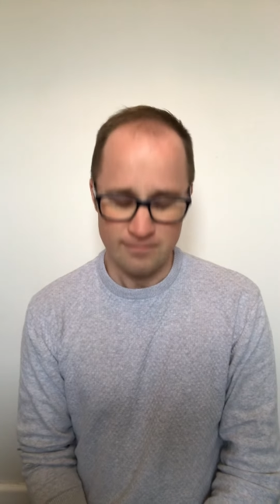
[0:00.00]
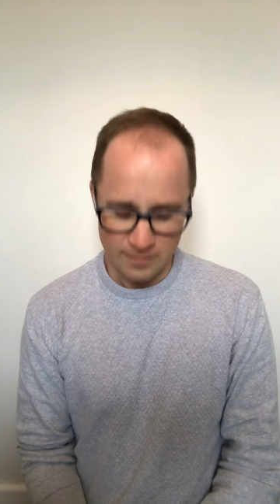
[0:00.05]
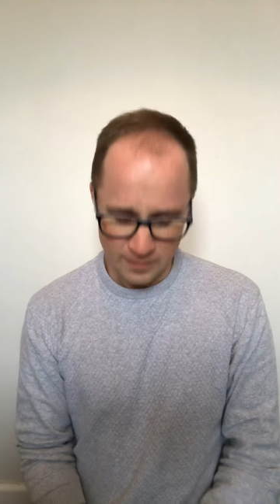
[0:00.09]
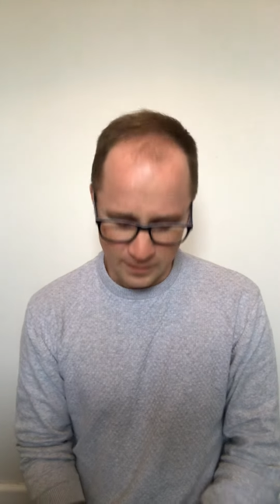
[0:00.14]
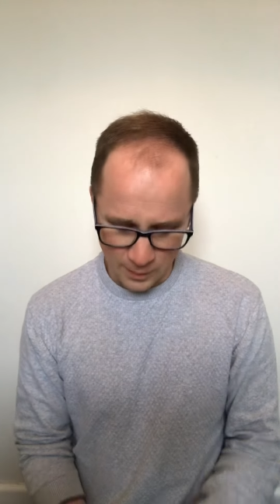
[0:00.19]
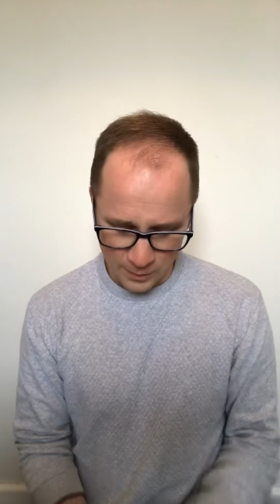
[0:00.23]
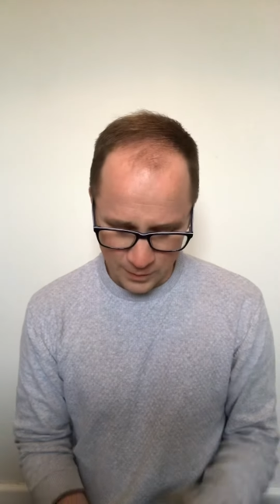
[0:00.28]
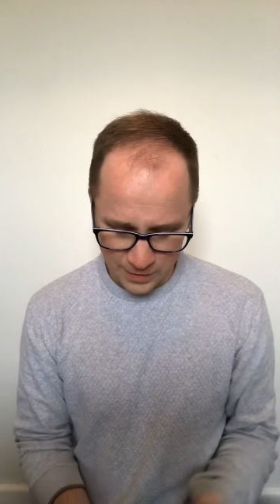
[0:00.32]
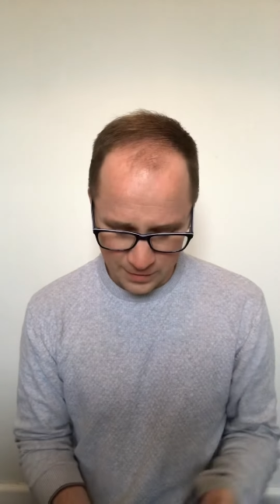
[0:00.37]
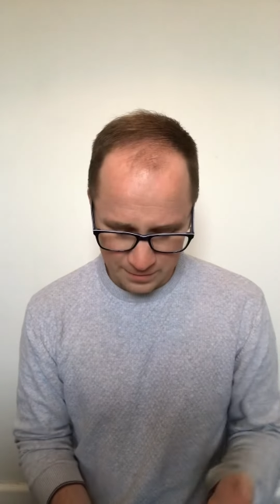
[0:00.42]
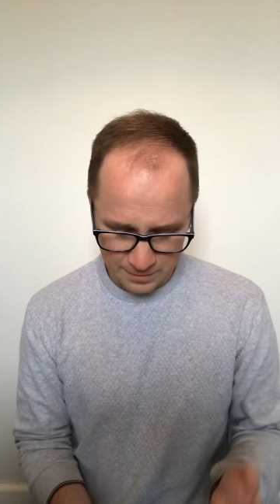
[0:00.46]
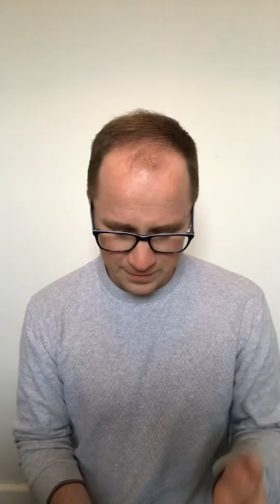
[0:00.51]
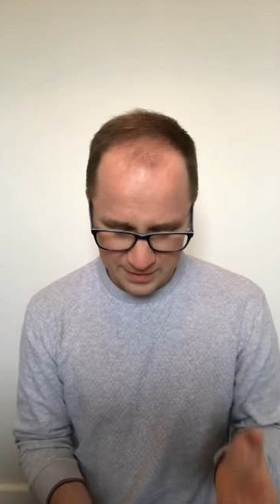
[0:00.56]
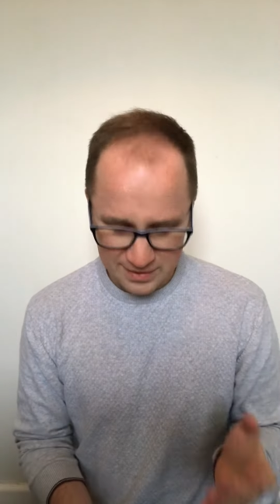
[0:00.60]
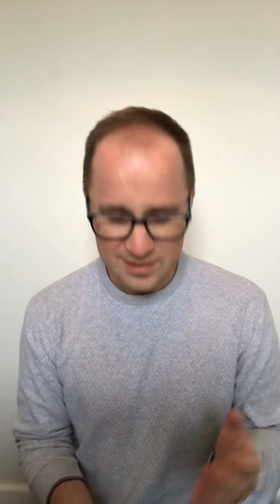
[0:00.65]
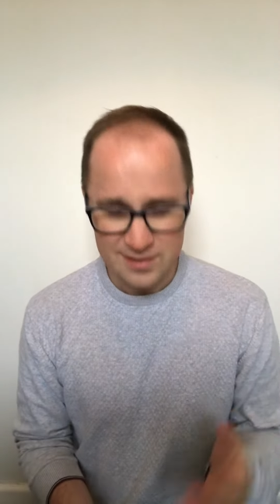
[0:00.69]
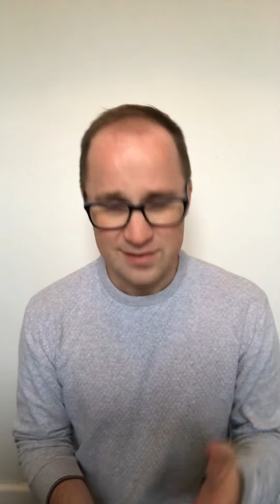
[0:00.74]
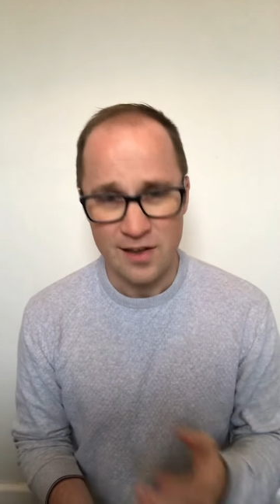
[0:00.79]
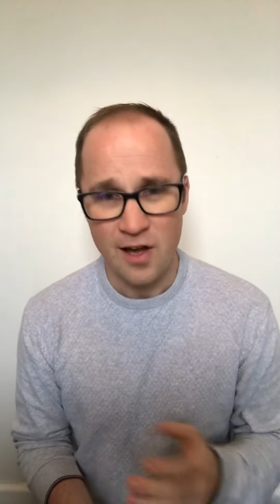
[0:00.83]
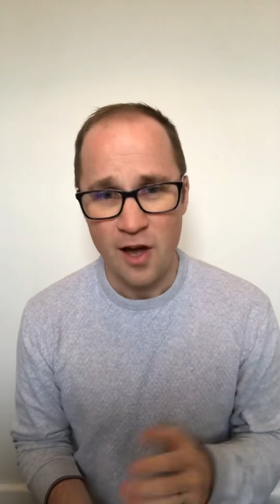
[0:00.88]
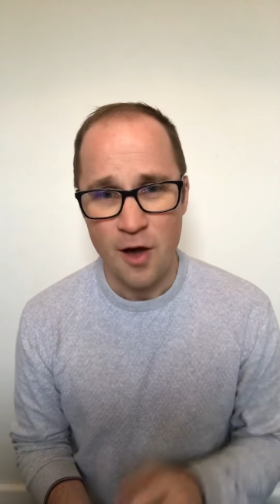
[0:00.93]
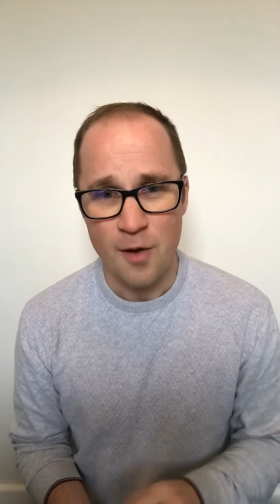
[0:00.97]
Well, this
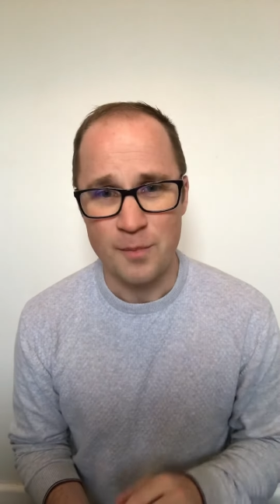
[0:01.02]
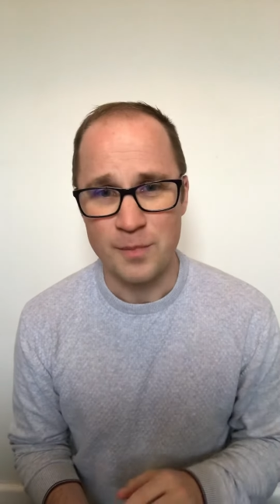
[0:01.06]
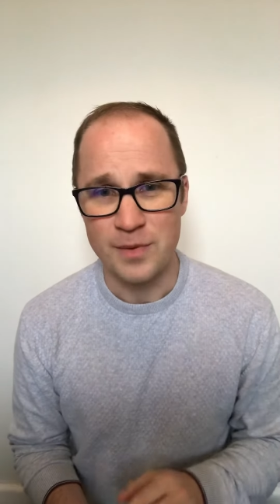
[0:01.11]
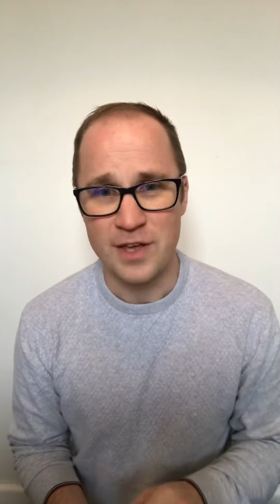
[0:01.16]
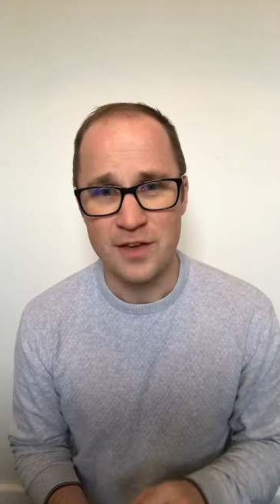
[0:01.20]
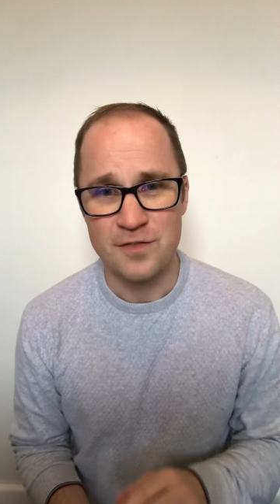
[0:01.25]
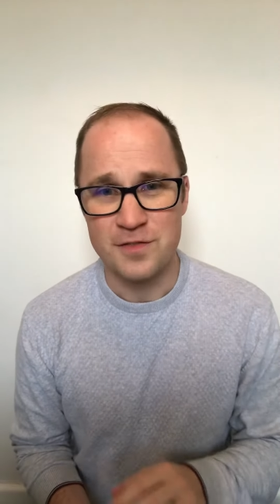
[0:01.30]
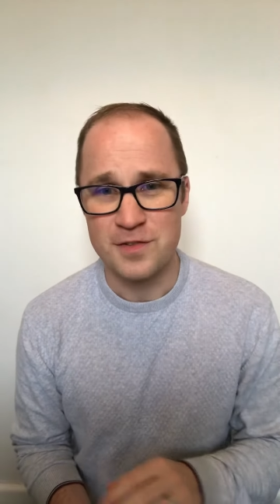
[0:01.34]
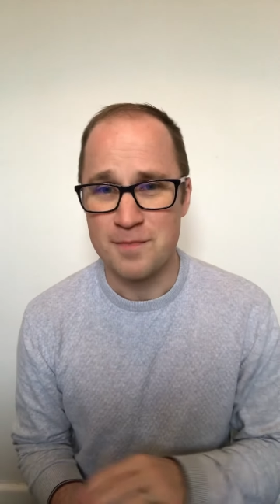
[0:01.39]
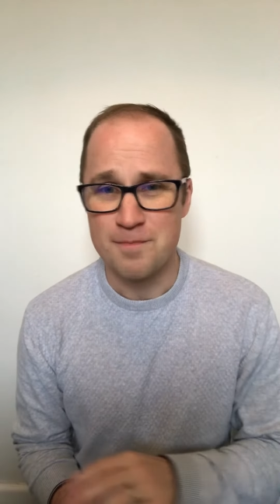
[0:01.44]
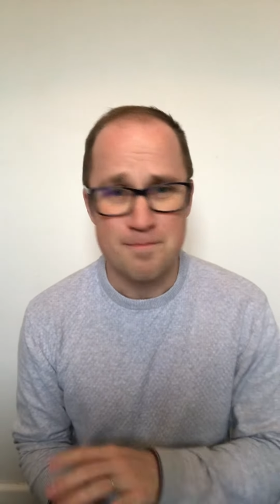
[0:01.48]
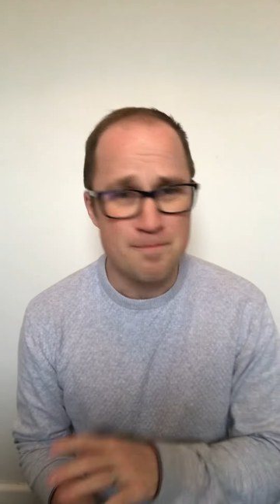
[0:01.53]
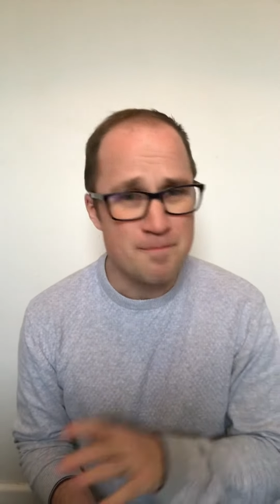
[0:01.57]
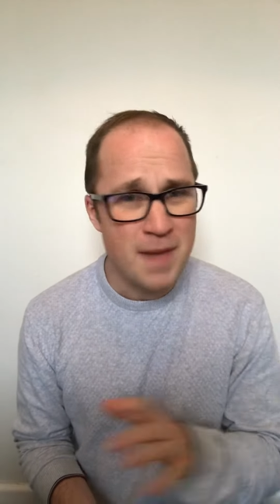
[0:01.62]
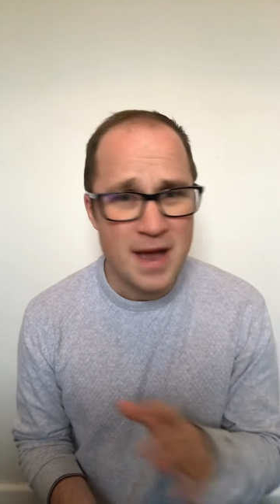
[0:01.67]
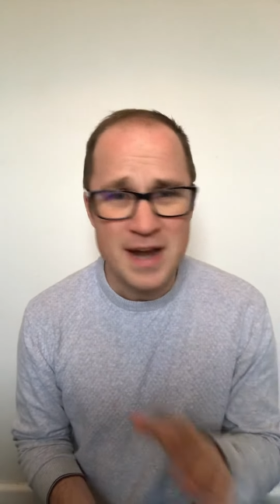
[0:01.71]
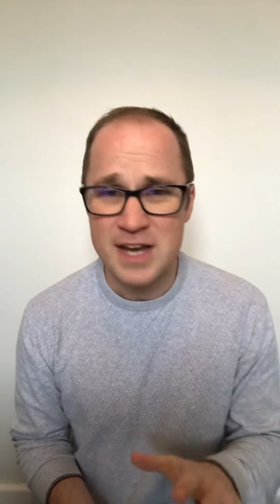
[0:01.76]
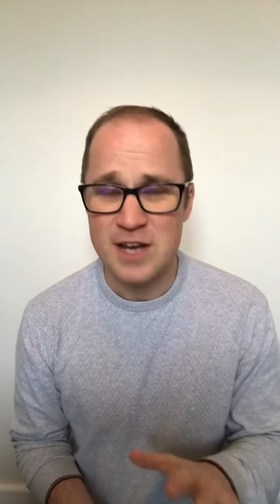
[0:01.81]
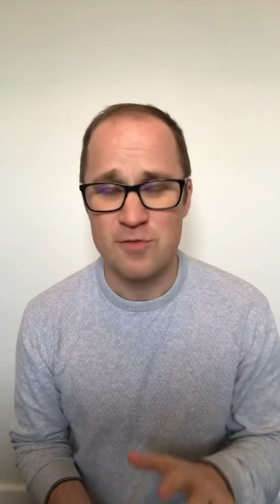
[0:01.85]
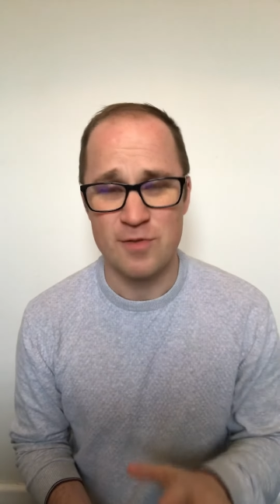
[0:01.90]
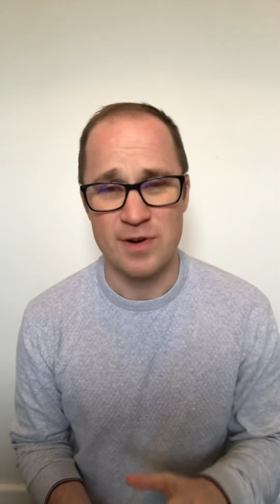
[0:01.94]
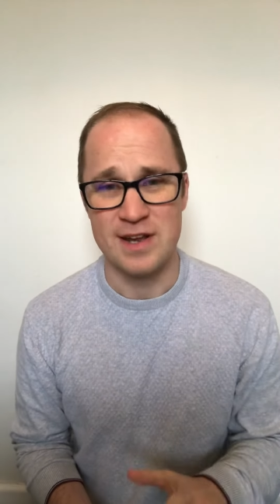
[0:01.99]
psalm gives
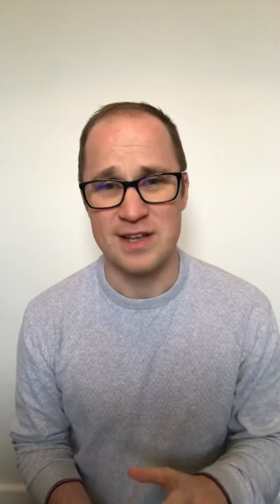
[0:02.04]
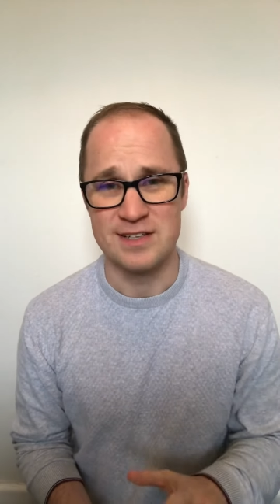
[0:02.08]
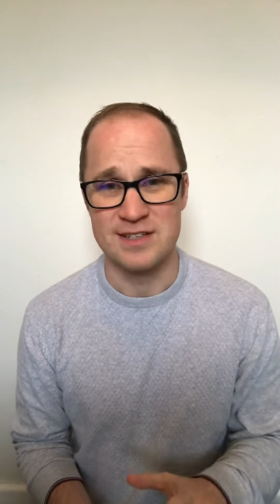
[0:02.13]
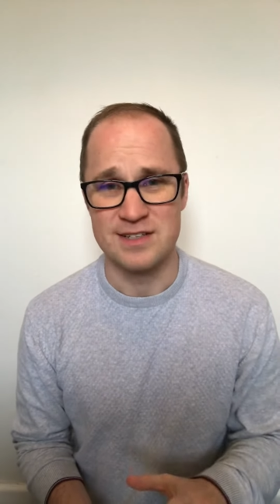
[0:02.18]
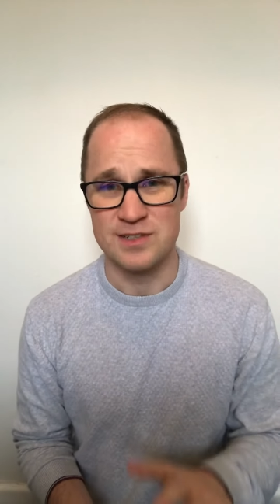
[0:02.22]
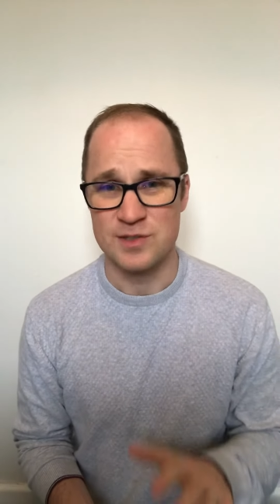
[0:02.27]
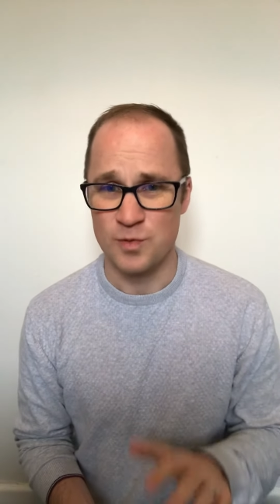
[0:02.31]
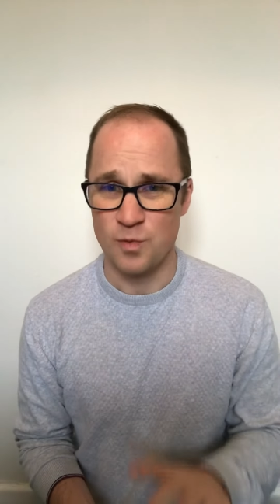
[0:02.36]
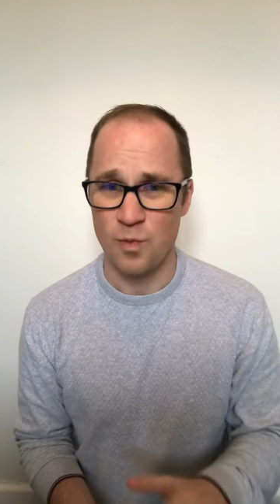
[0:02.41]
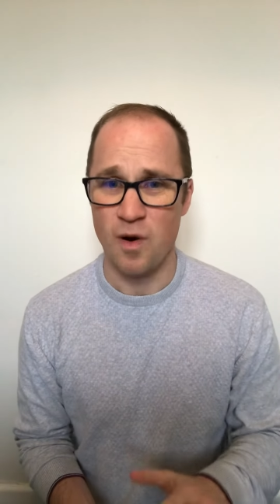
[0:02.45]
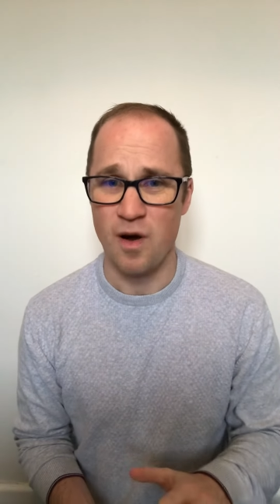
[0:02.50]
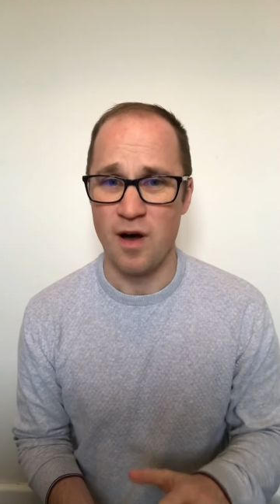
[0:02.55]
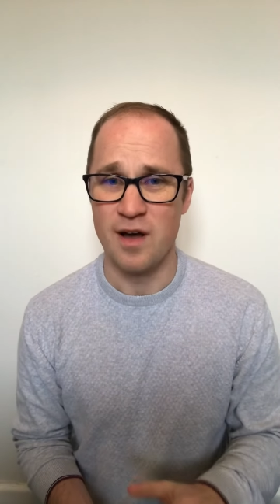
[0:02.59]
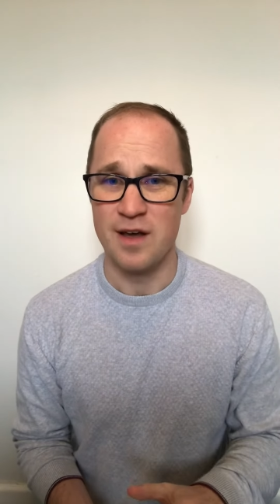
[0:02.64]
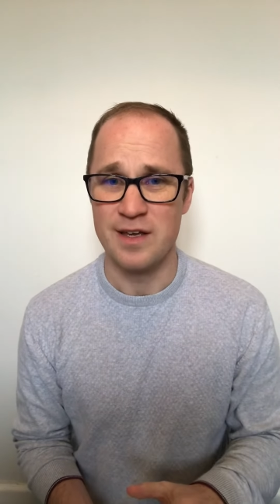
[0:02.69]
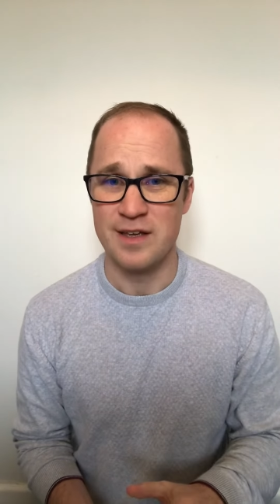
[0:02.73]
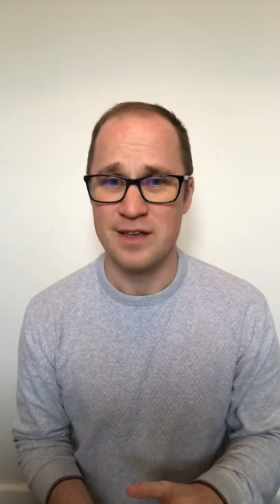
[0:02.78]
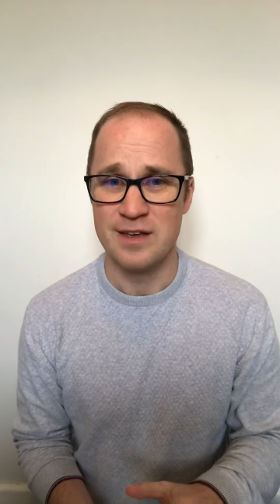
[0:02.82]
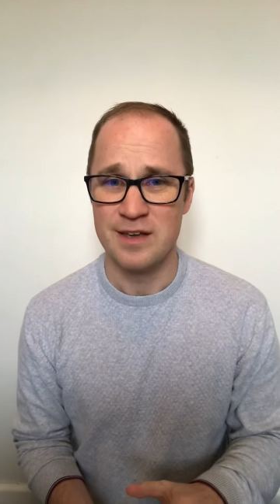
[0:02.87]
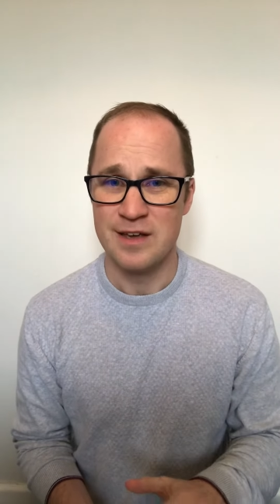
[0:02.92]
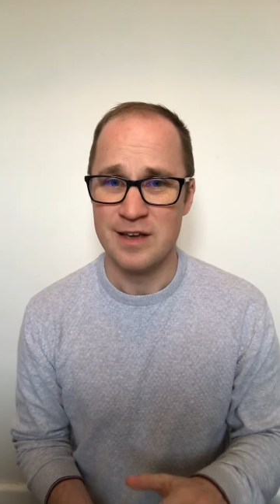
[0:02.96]
many reasons why